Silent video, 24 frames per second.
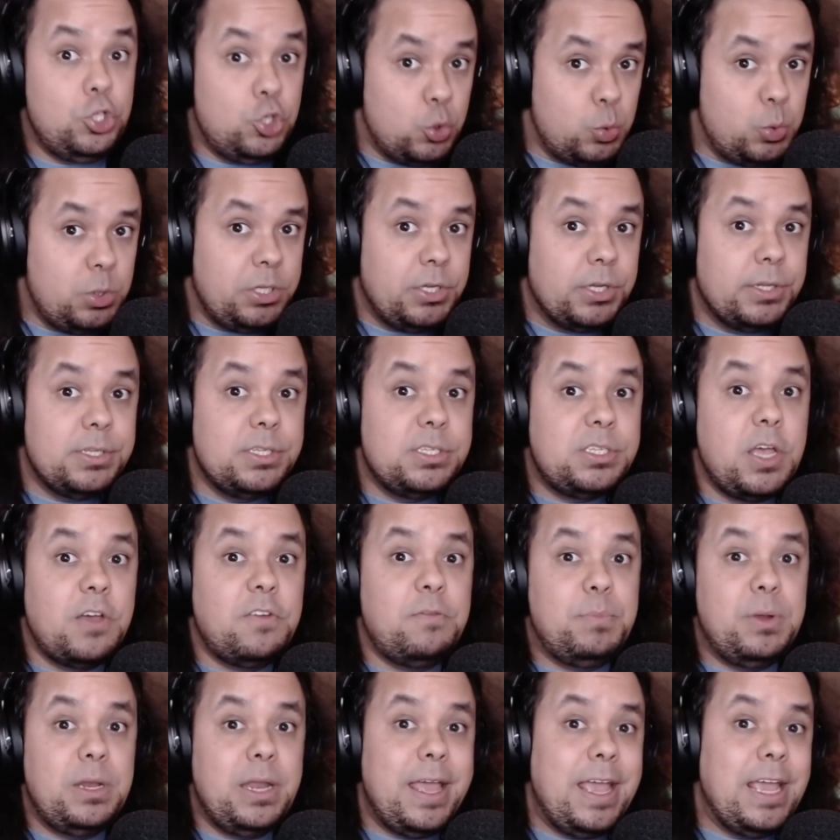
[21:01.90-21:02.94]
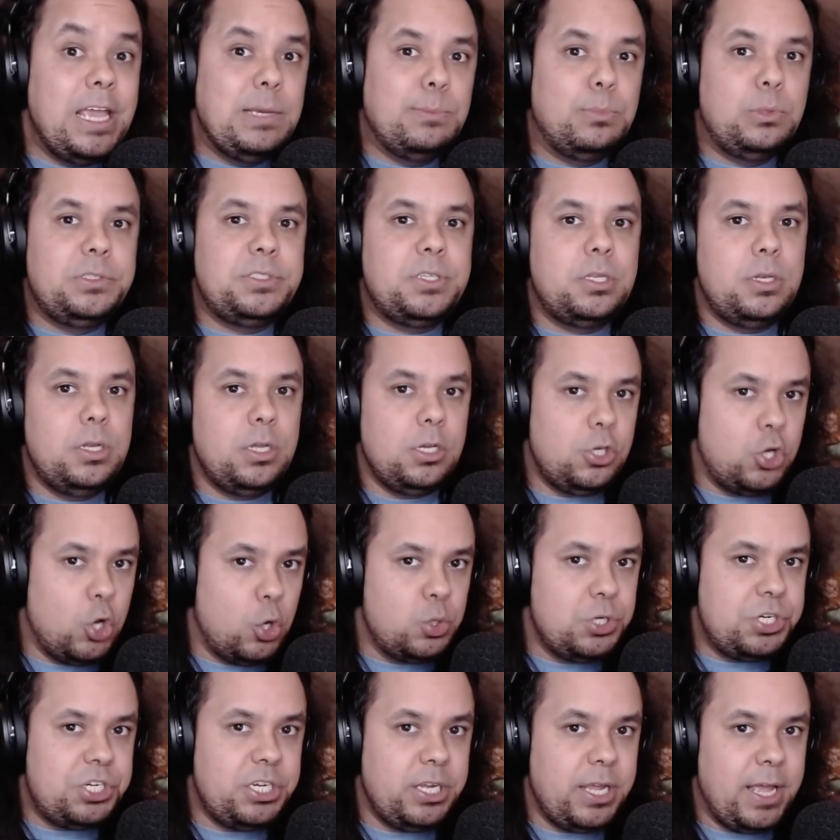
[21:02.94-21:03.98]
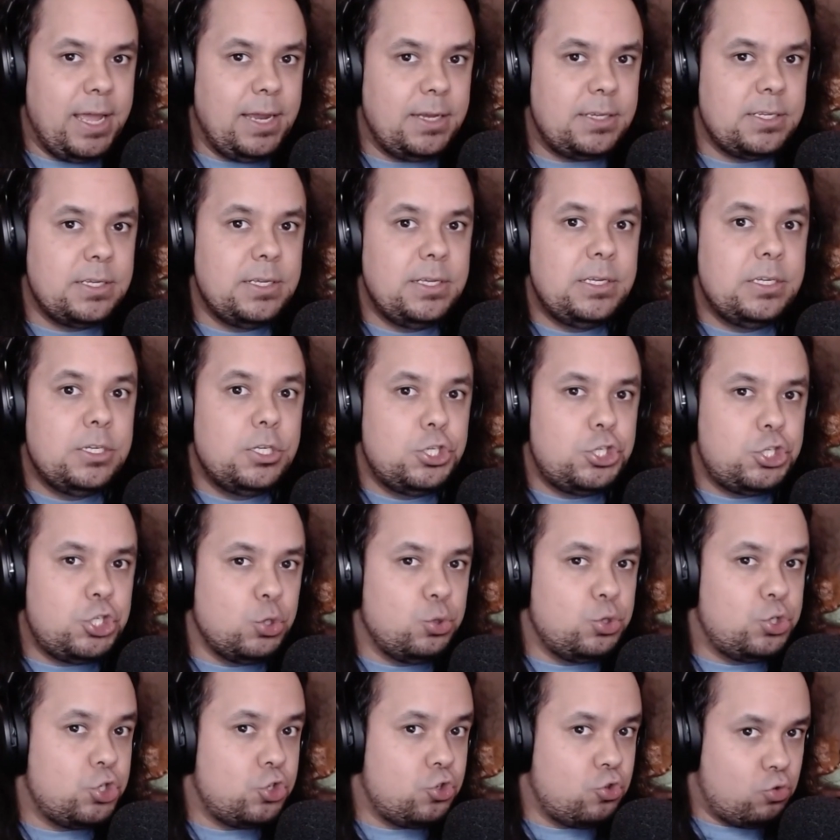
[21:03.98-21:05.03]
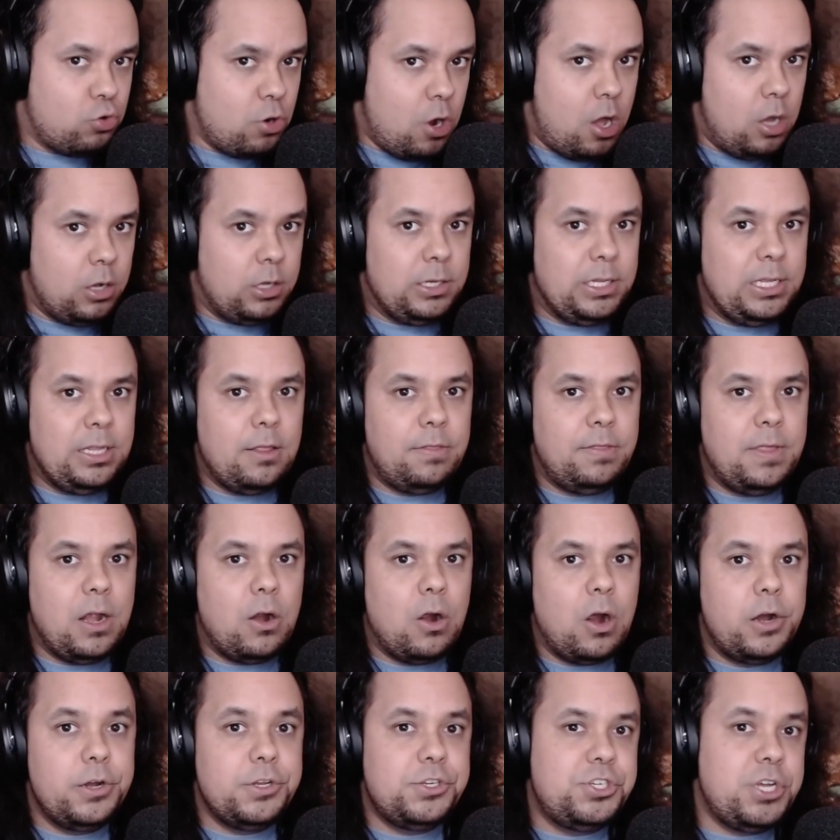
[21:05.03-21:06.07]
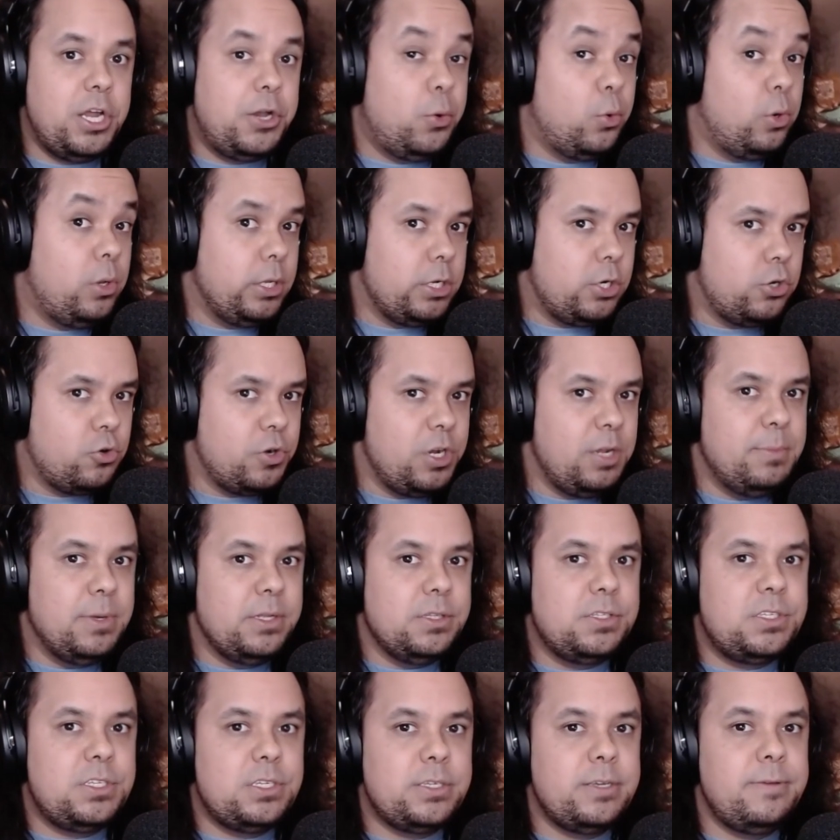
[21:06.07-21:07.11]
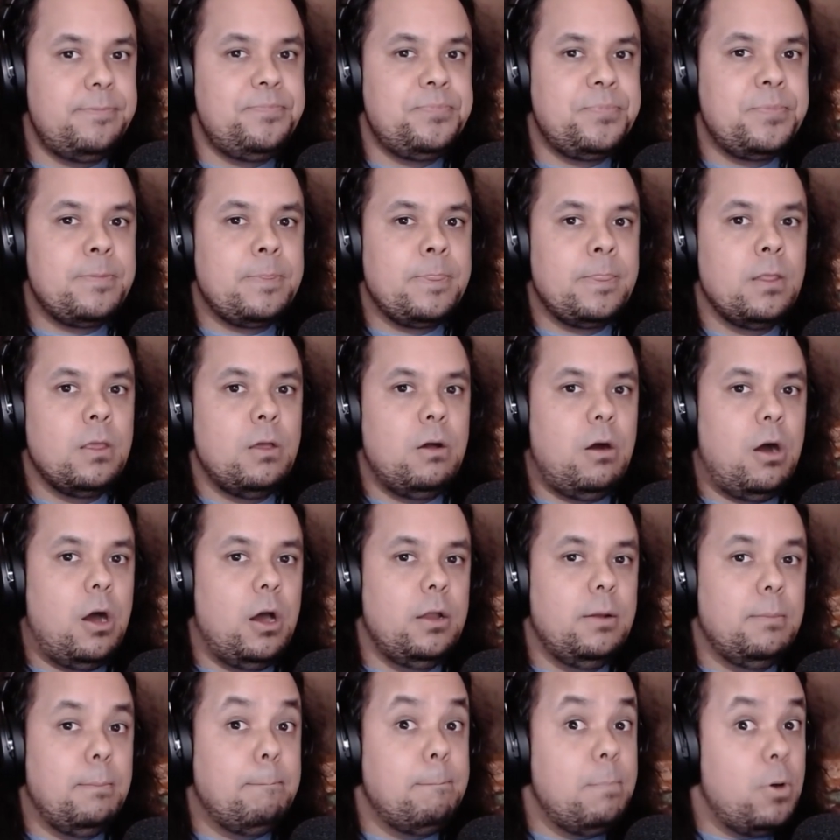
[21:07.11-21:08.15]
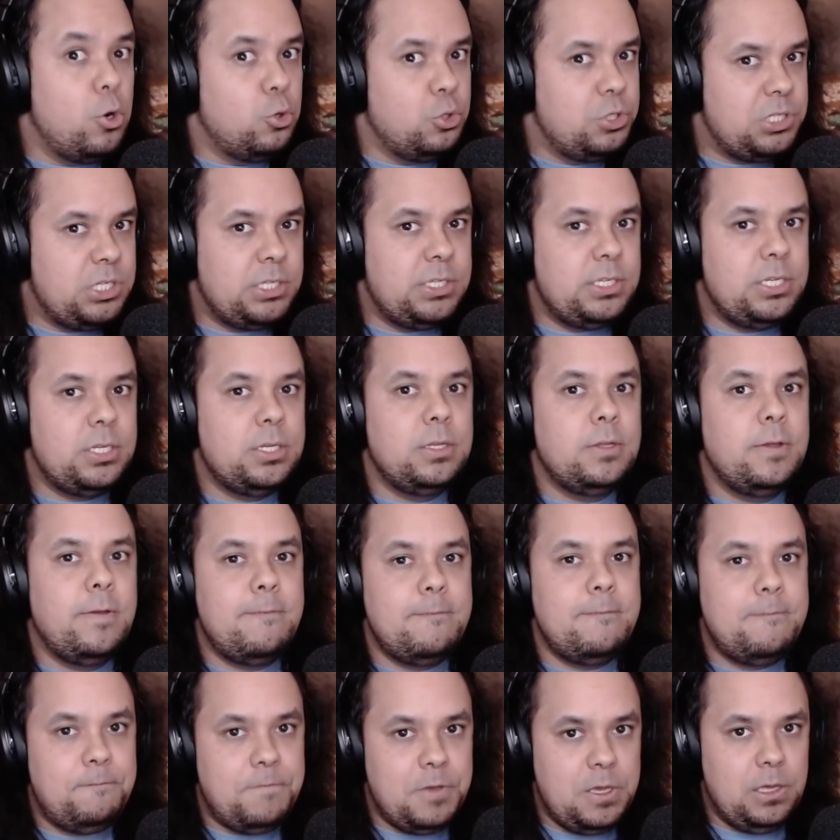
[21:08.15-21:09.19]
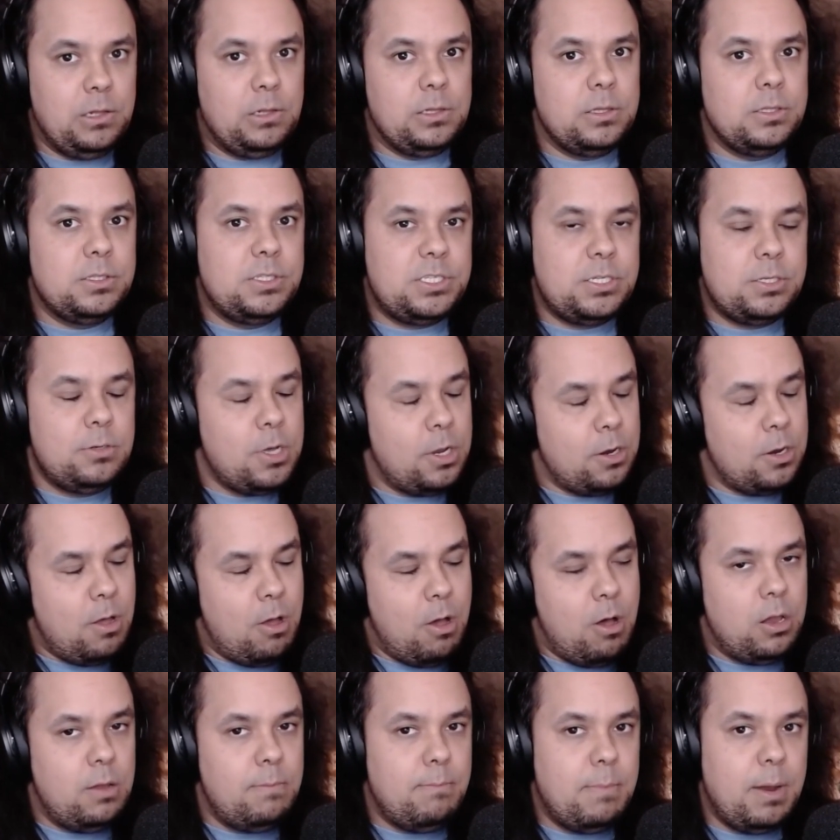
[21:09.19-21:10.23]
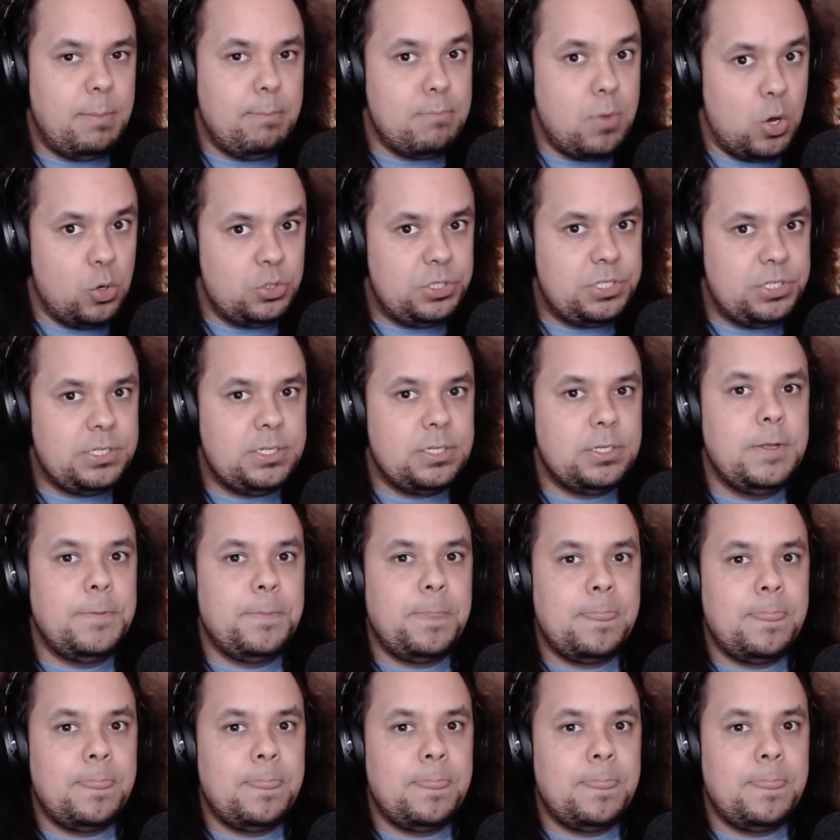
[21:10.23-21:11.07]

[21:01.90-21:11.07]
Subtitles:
unions have been able to negotiate so strongly that there are general agreements on most fields, not all, but most.